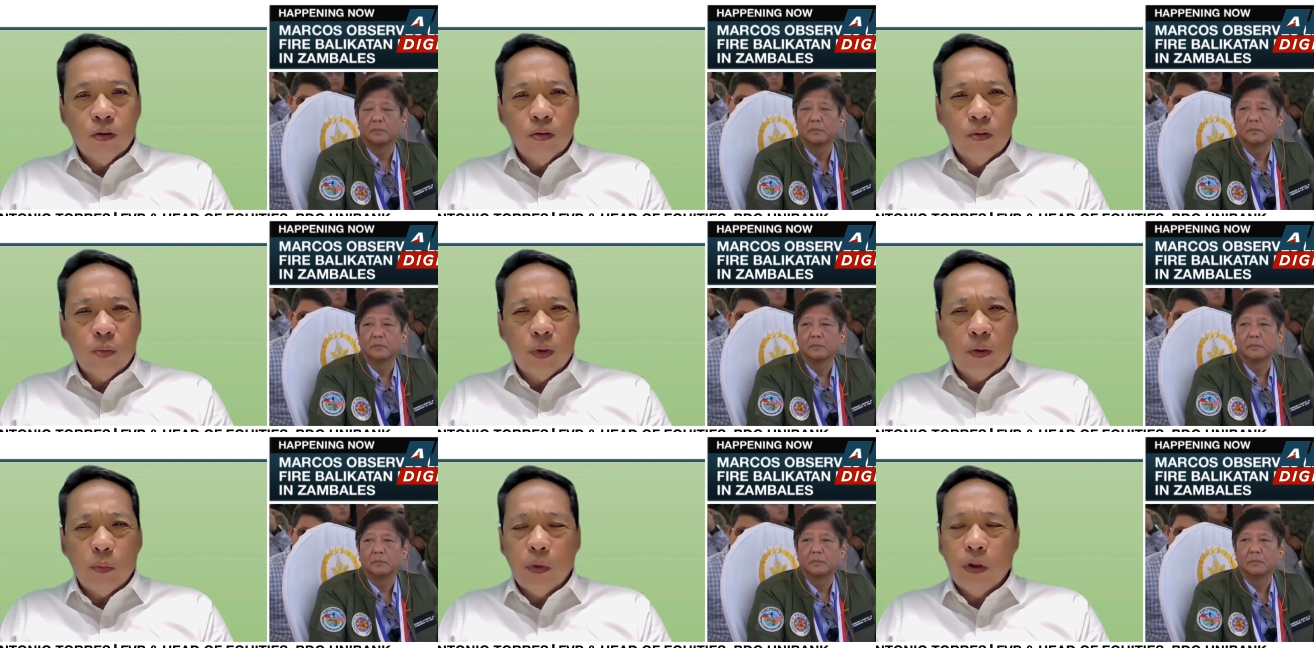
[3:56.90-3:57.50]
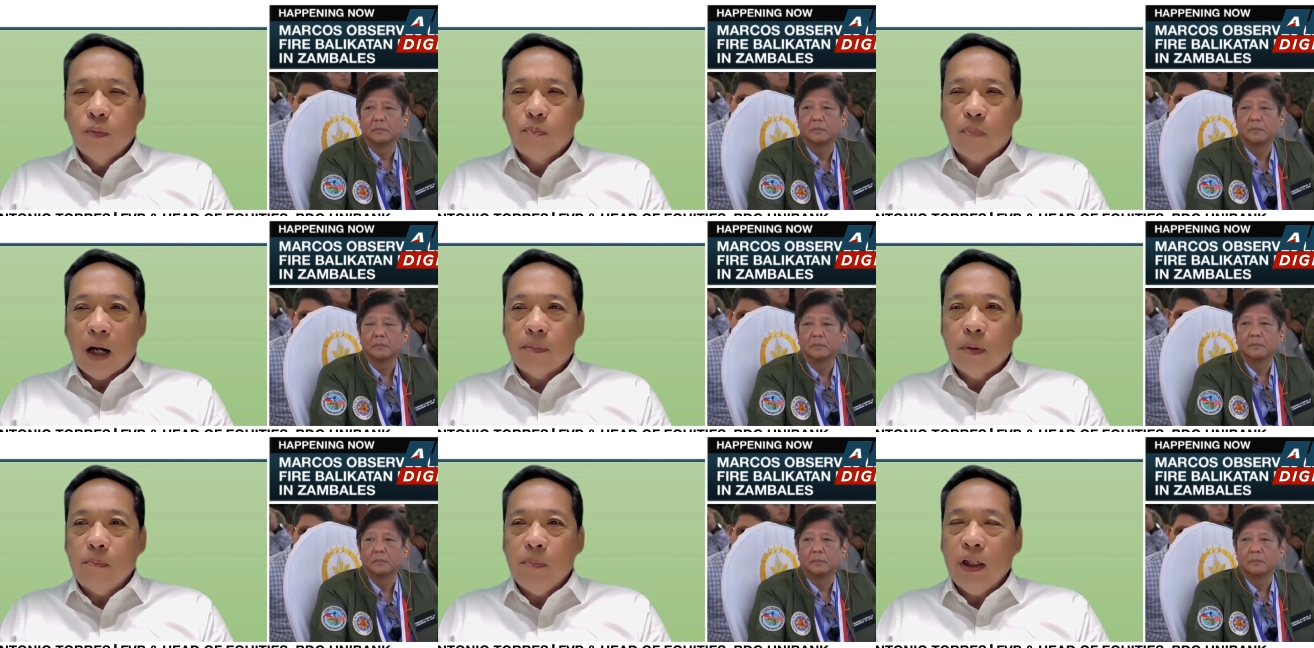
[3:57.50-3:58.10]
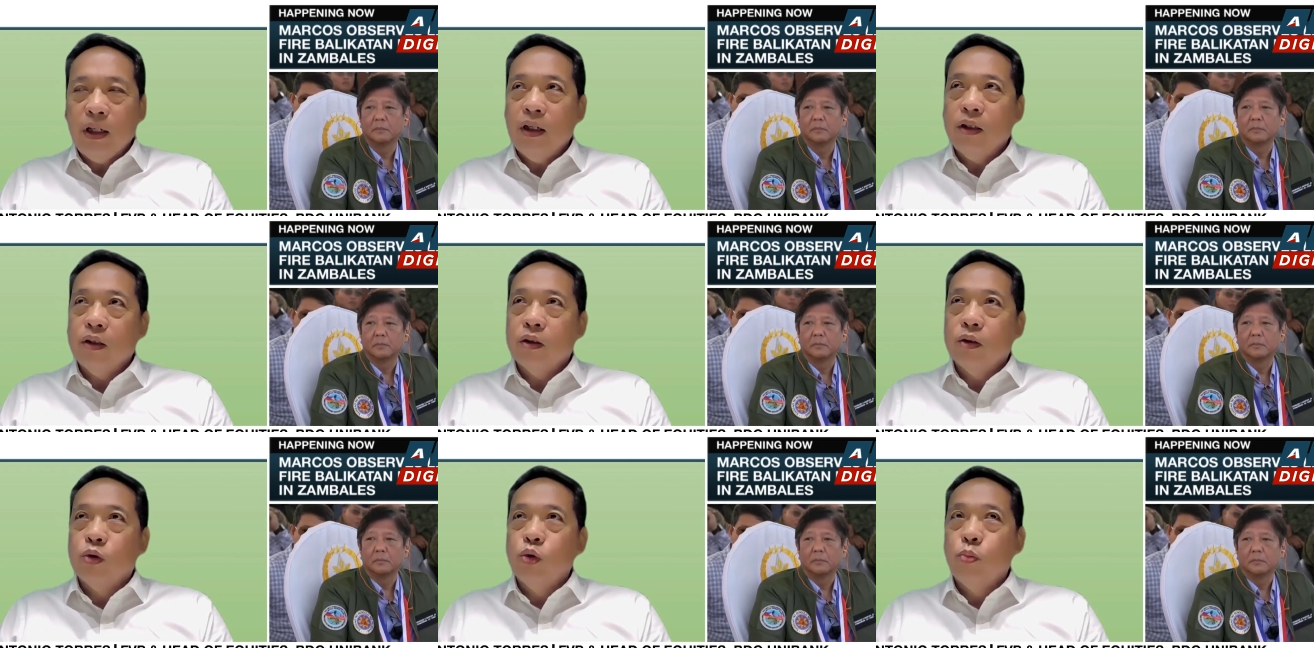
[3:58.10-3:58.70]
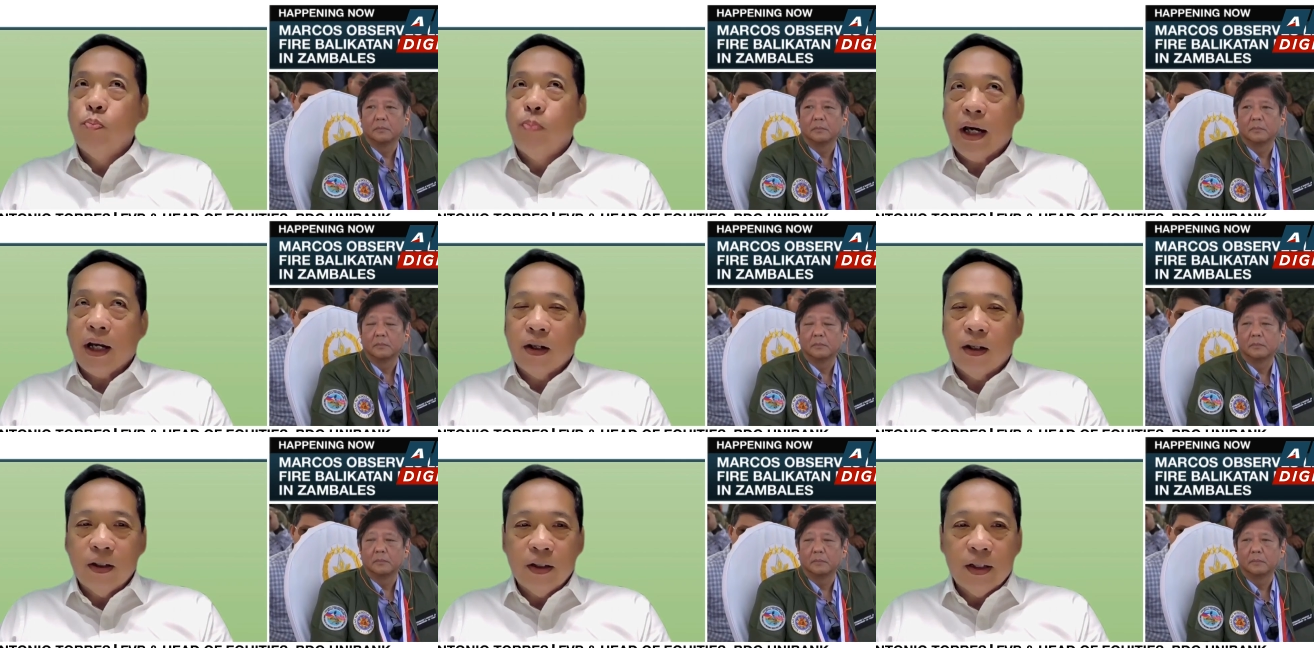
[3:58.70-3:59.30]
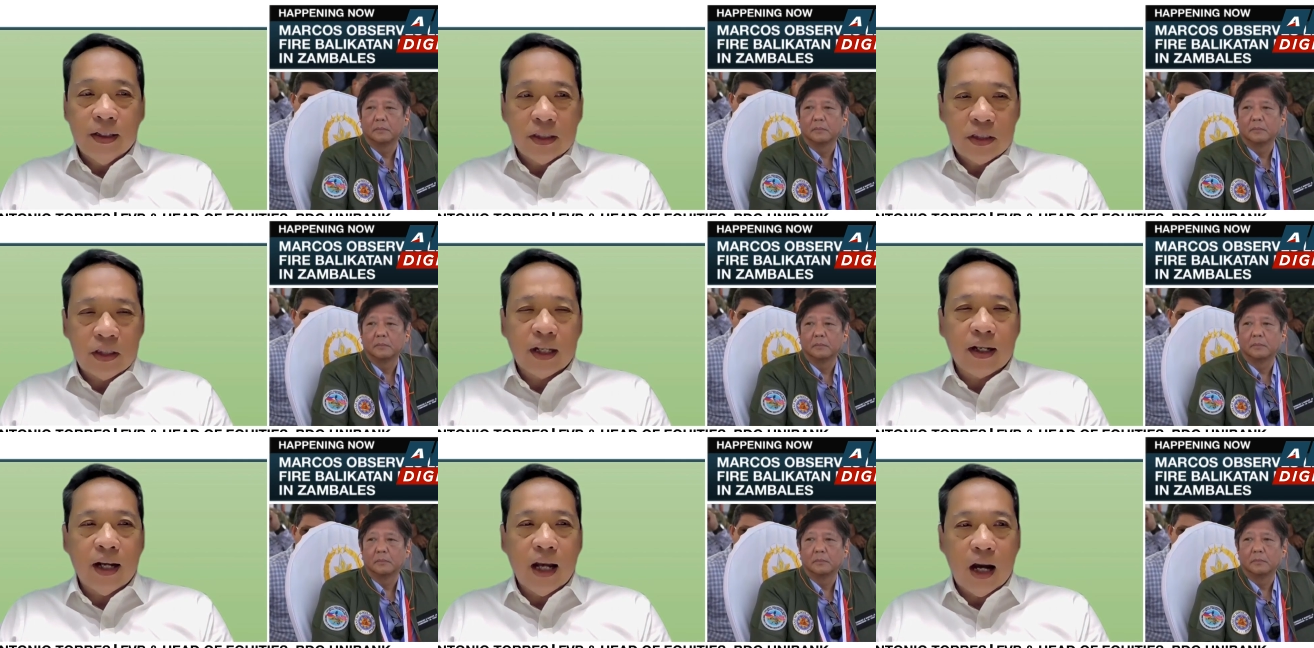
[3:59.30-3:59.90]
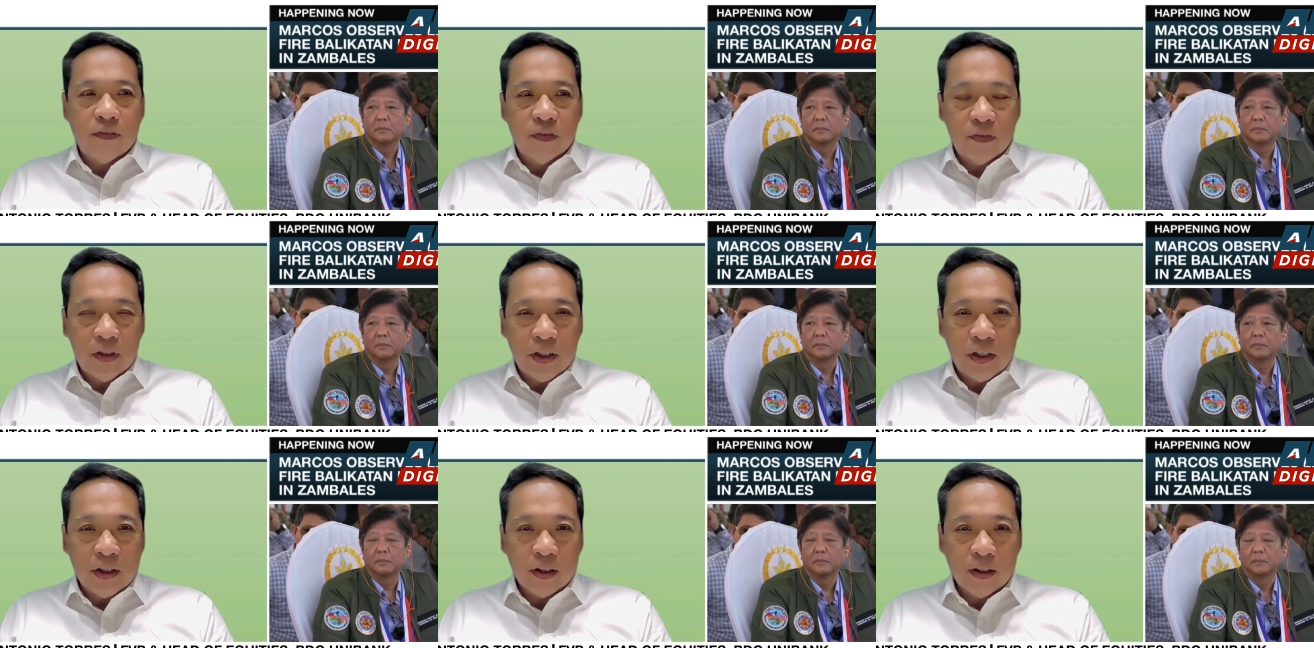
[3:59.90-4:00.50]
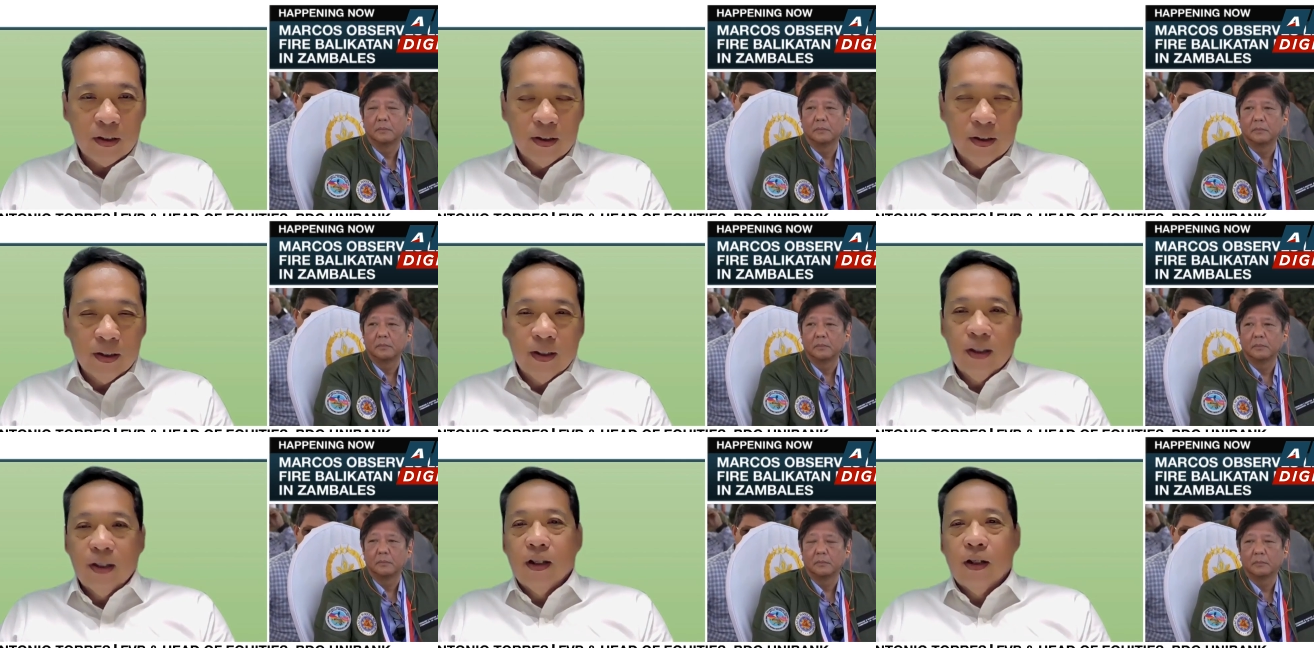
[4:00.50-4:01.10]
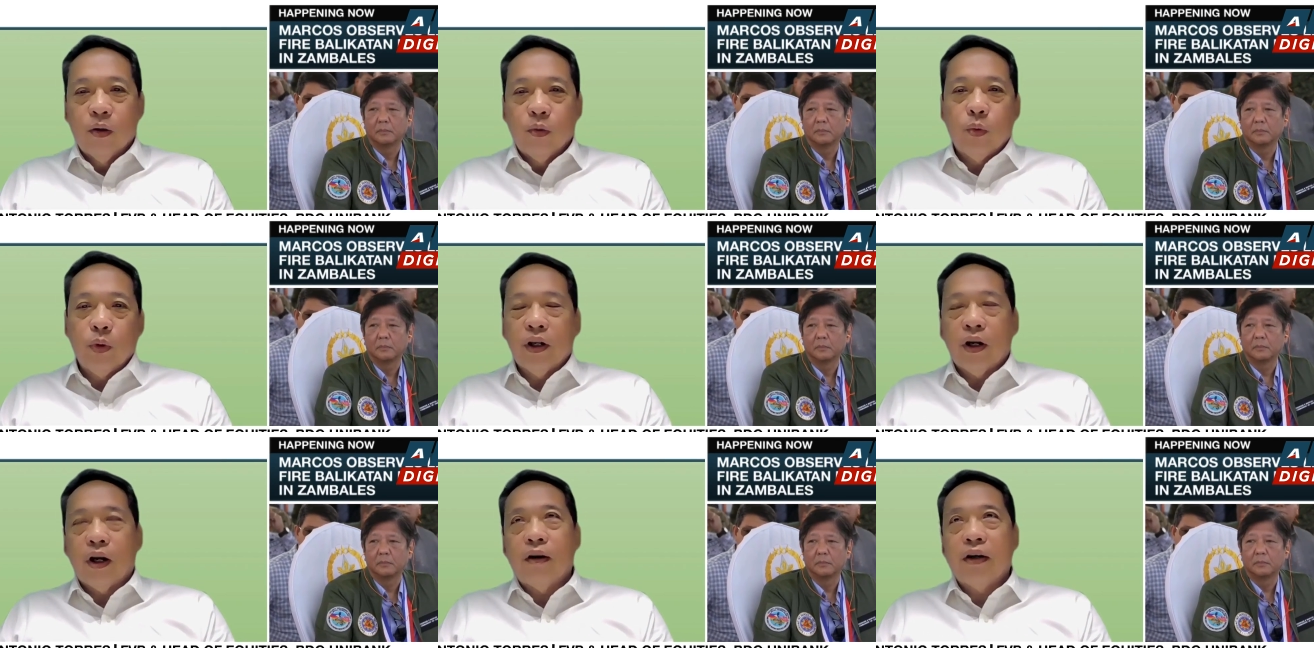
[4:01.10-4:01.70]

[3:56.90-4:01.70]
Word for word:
Speaker 1: will will probably do better in the second half of the year. Mm-hmm. We are